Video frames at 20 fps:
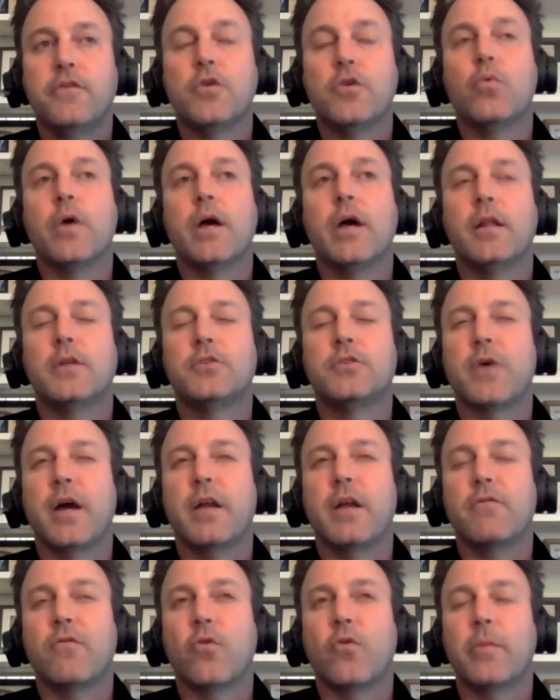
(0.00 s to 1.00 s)
you will, and try
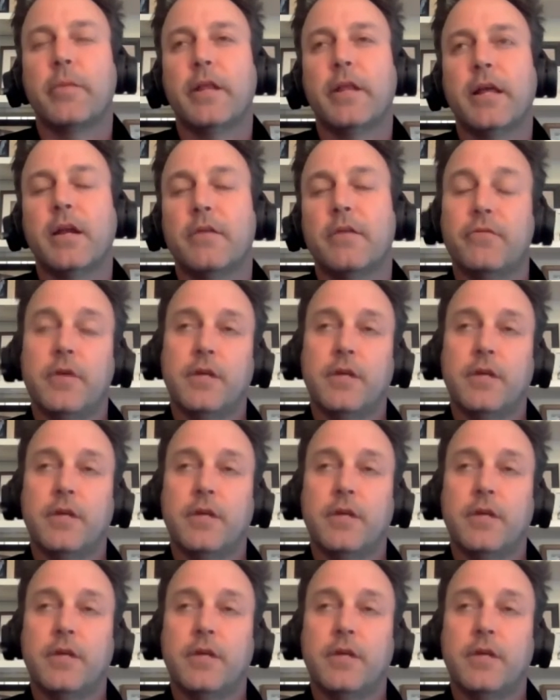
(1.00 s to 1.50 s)
to formulate,